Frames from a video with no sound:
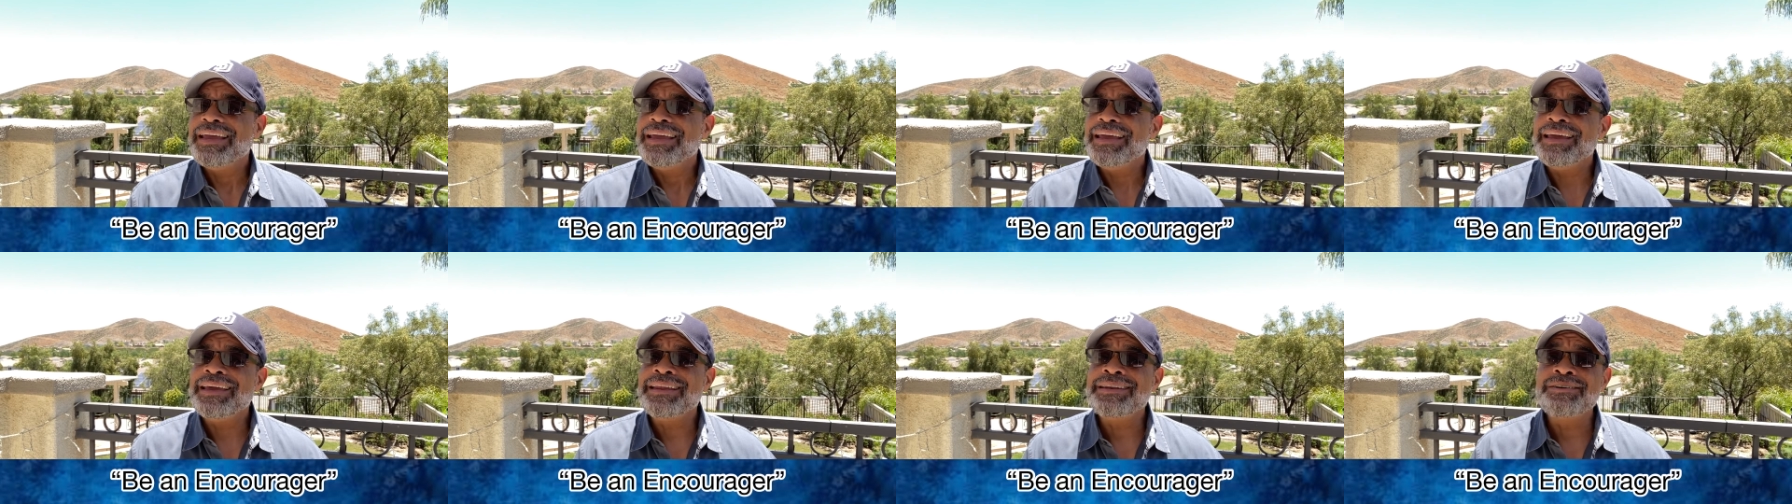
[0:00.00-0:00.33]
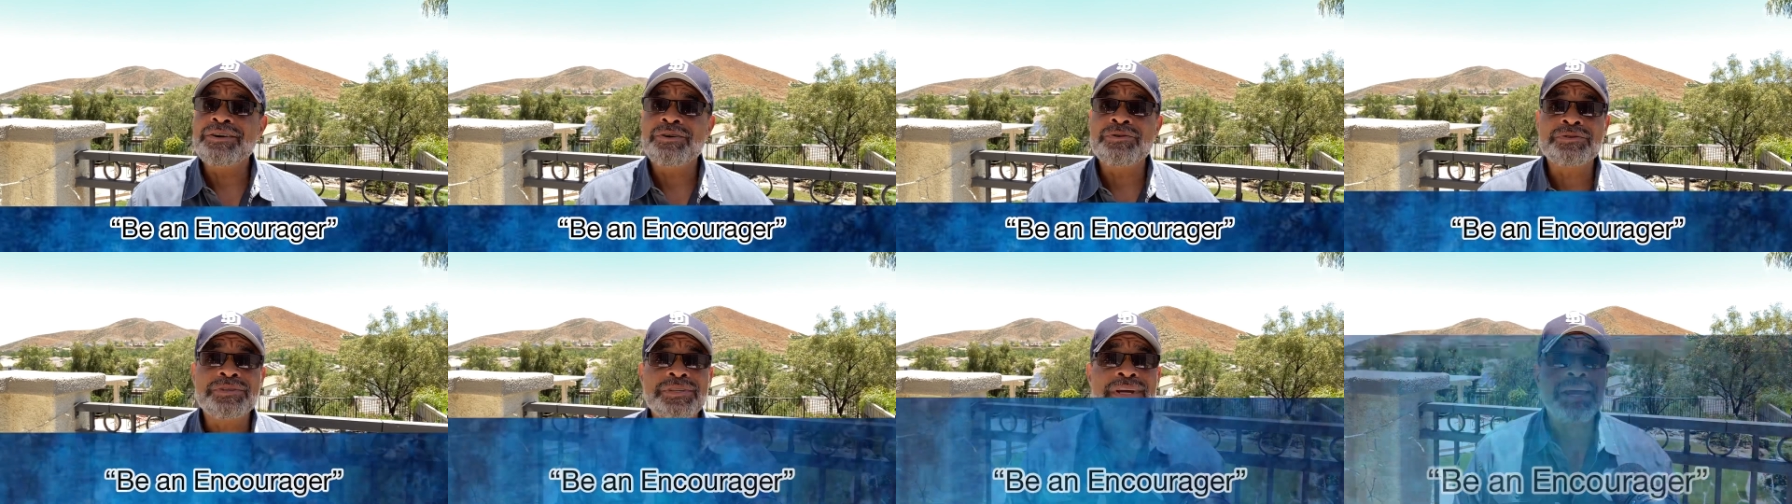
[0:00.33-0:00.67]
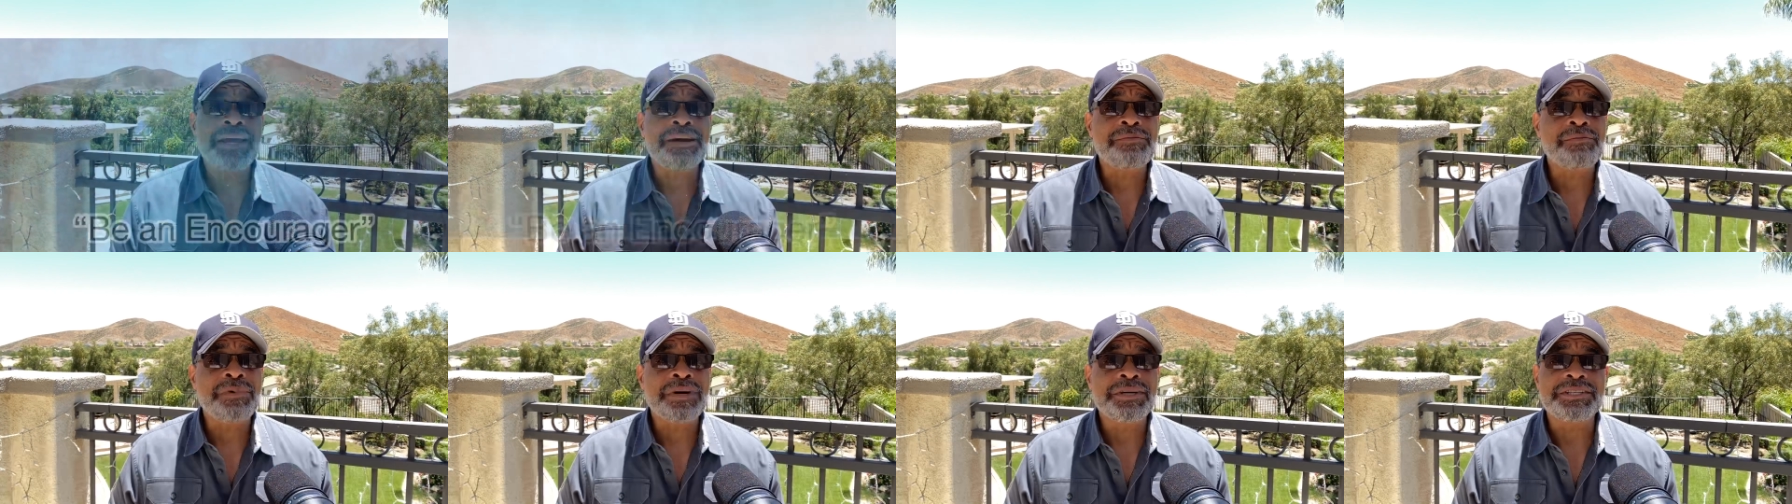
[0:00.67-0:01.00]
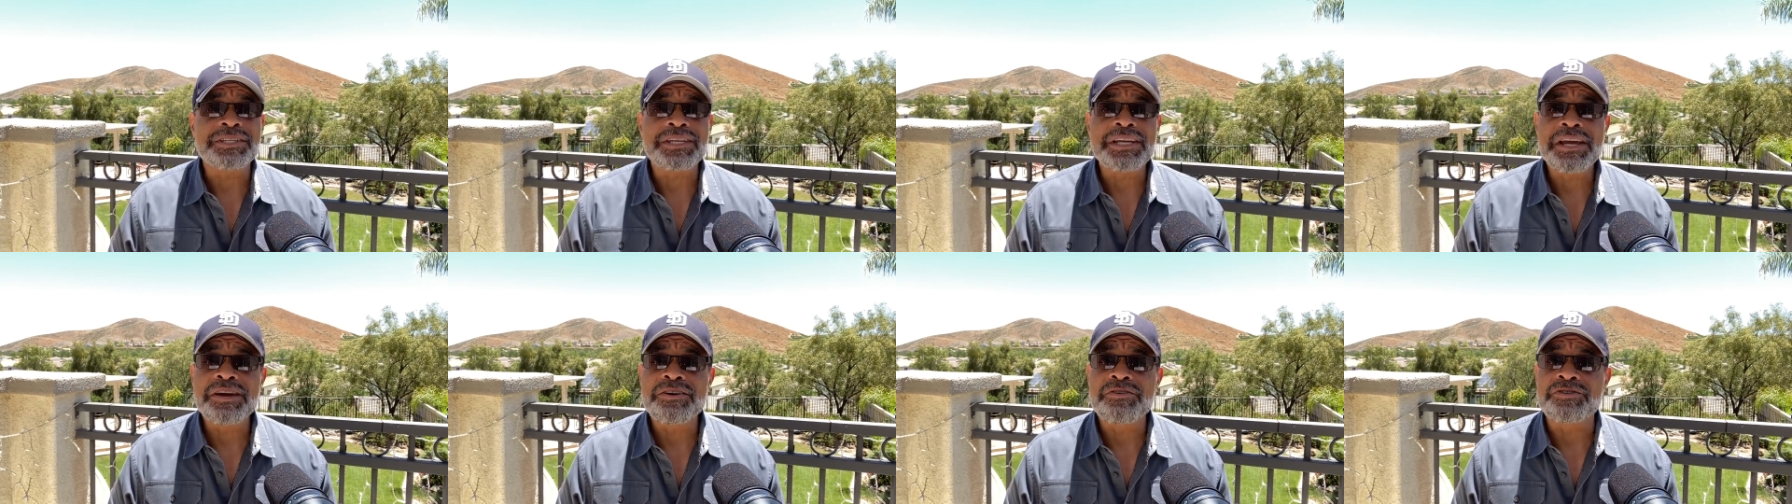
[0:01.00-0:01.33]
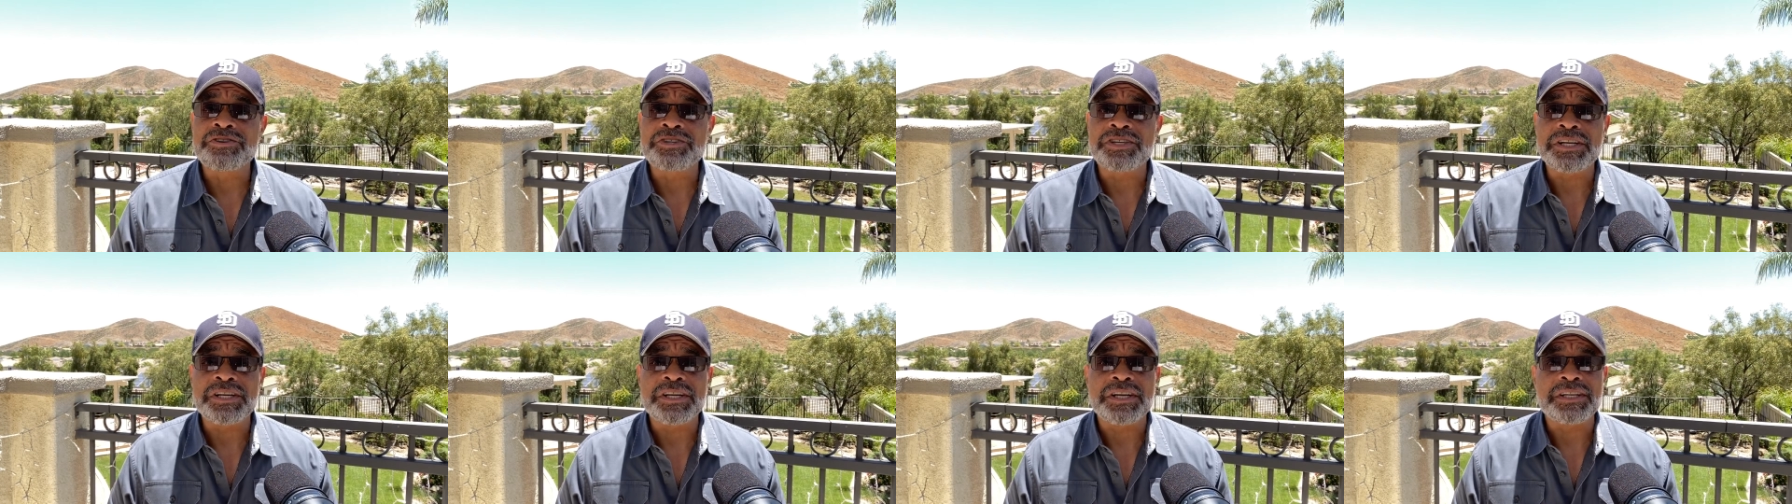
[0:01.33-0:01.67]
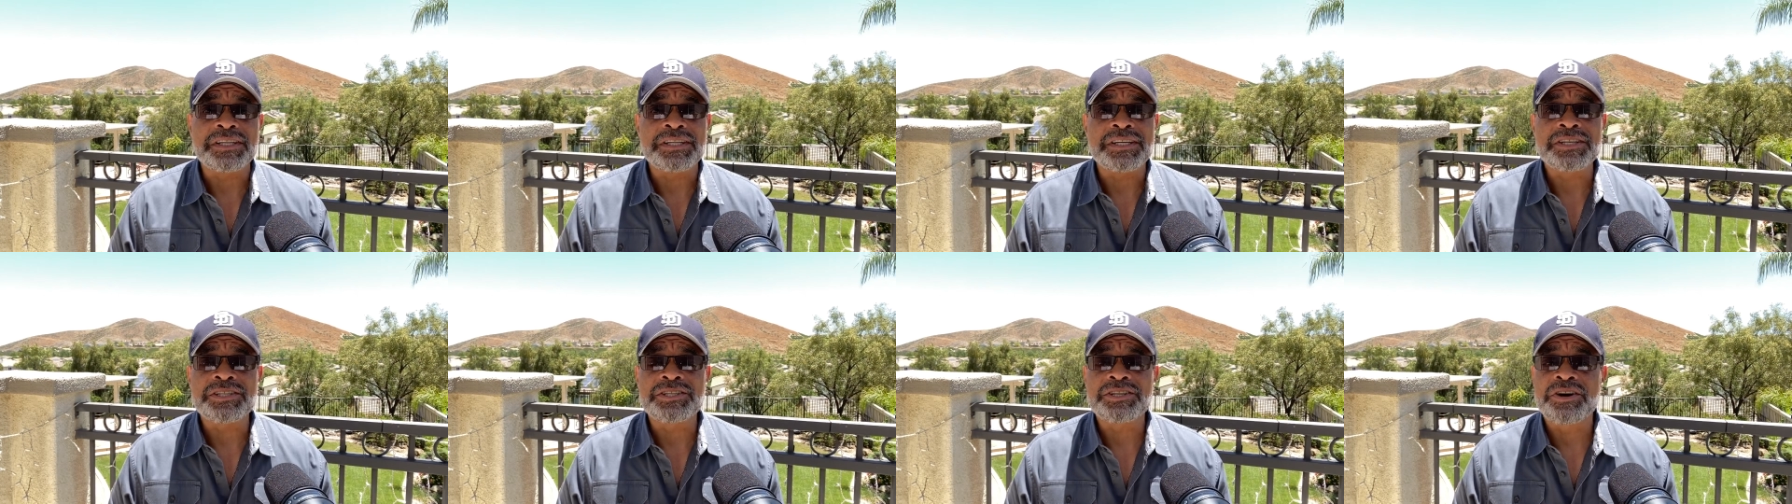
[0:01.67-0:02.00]
It don't take much energy to
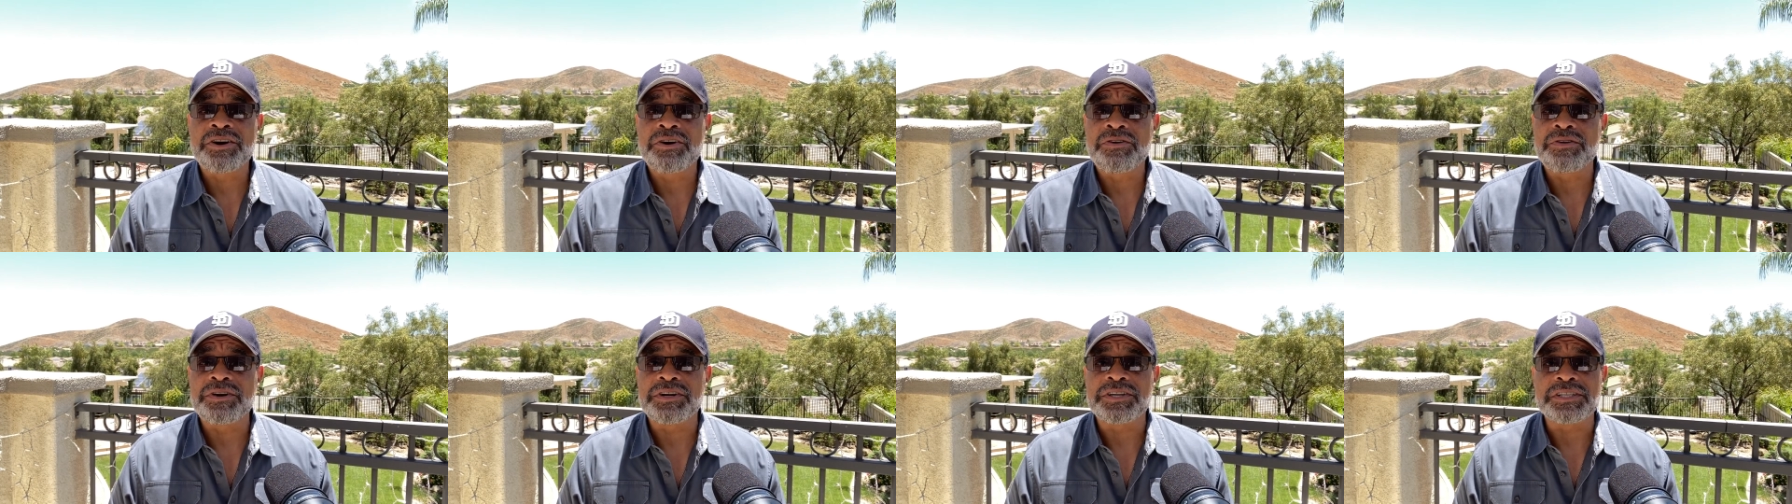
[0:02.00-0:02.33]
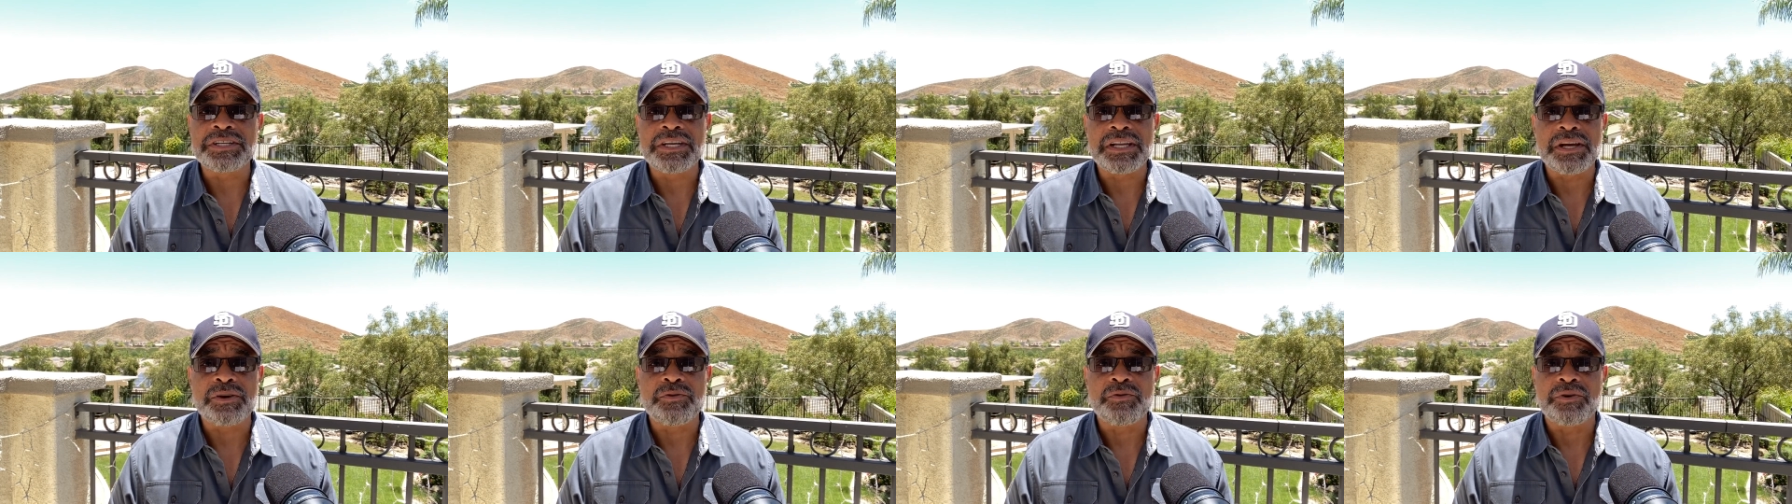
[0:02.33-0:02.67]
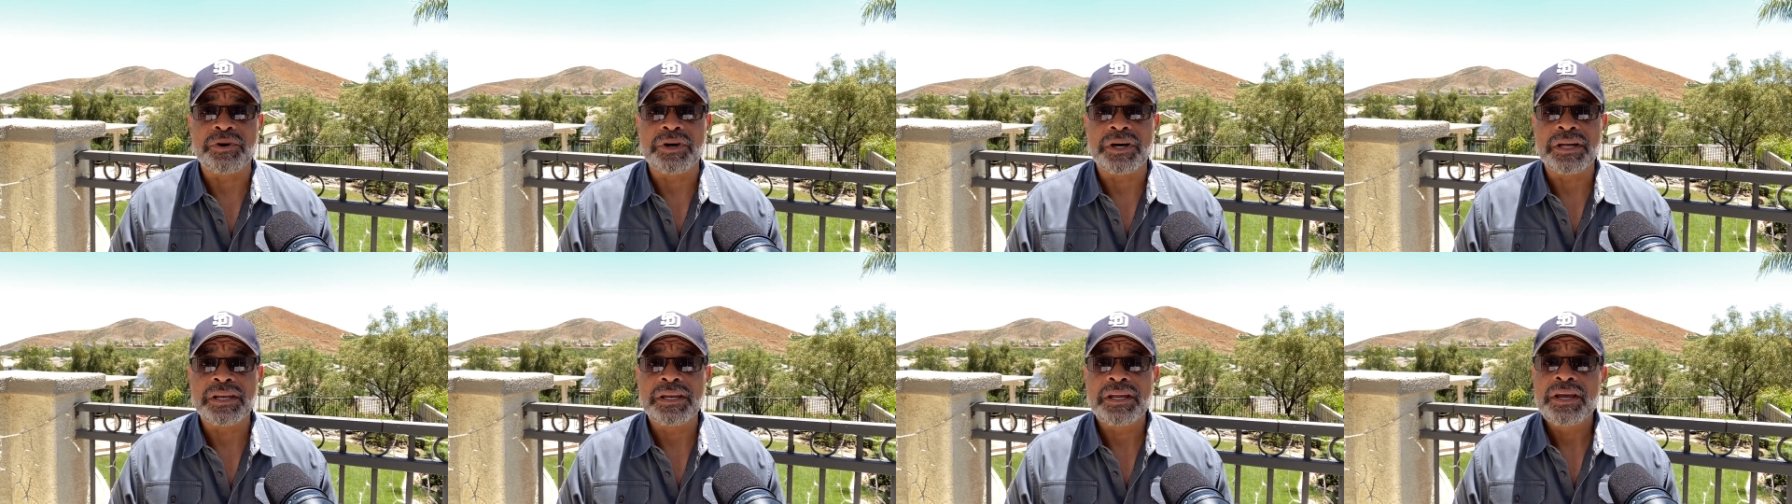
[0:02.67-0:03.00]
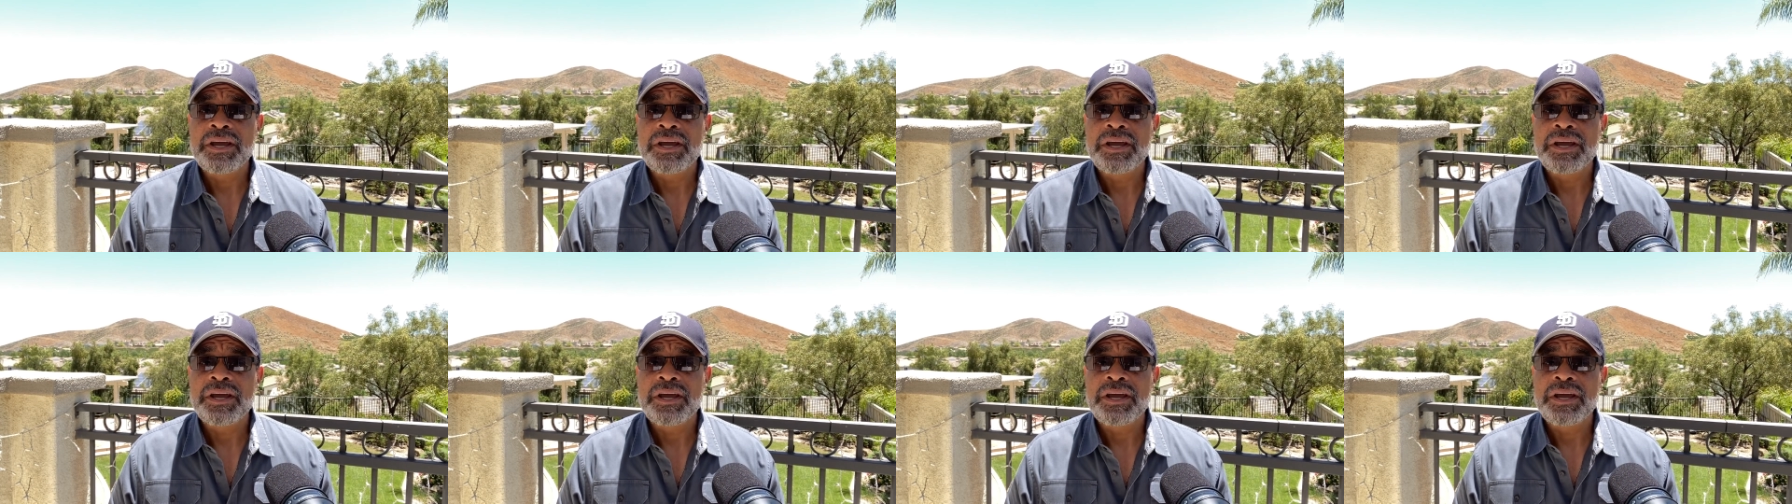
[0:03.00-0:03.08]
discourage anyone